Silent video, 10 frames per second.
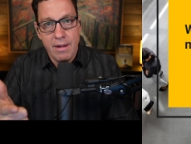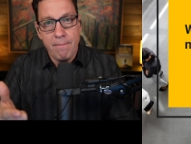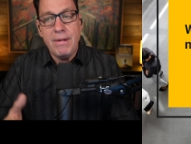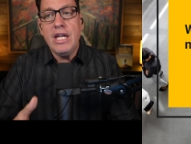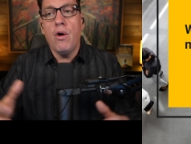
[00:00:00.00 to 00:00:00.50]

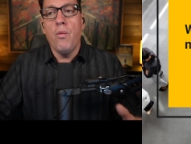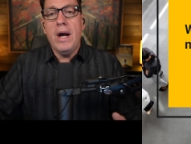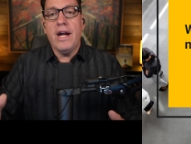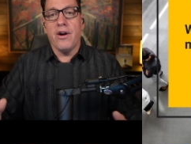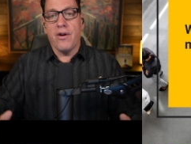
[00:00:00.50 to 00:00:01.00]
Be
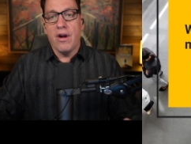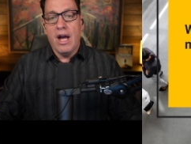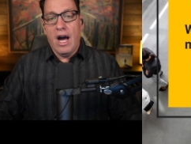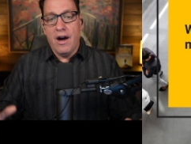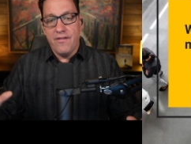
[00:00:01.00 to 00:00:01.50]
aware
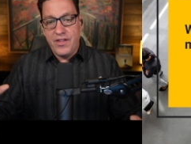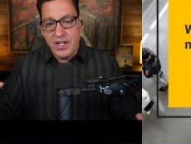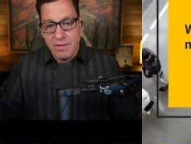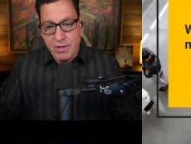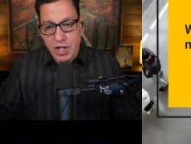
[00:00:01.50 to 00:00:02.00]
of
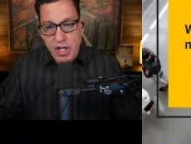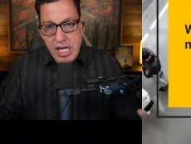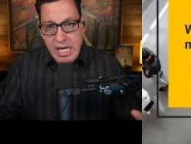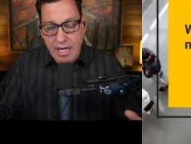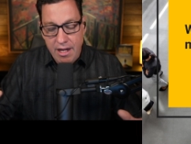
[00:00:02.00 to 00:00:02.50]
this
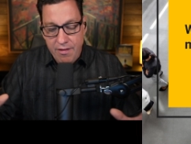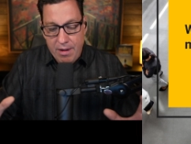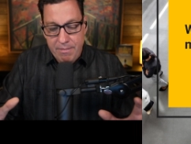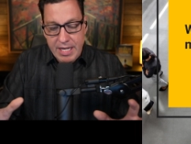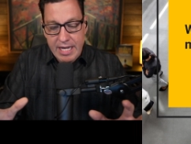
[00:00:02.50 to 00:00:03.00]
machine
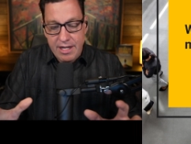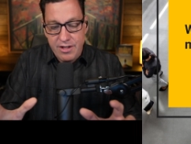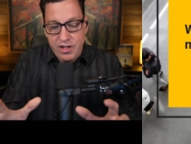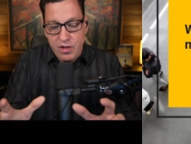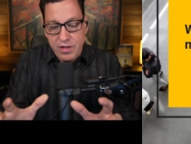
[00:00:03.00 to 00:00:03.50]
that
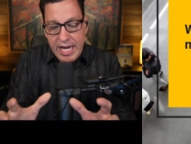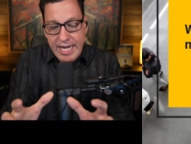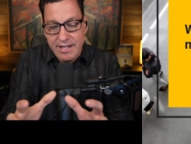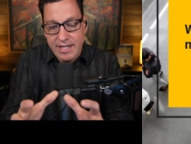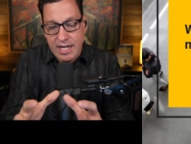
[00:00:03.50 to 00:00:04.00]
begins to take
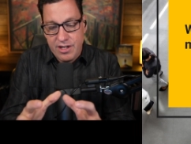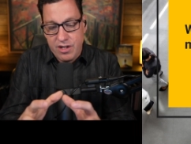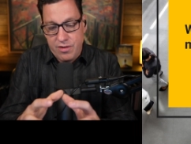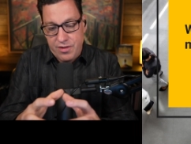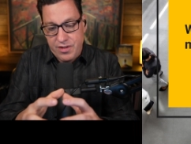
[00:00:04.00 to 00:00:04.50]
its
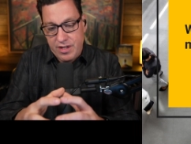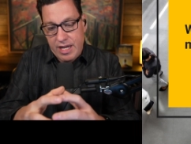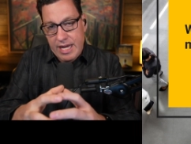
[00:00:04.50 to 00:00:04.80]
tentacles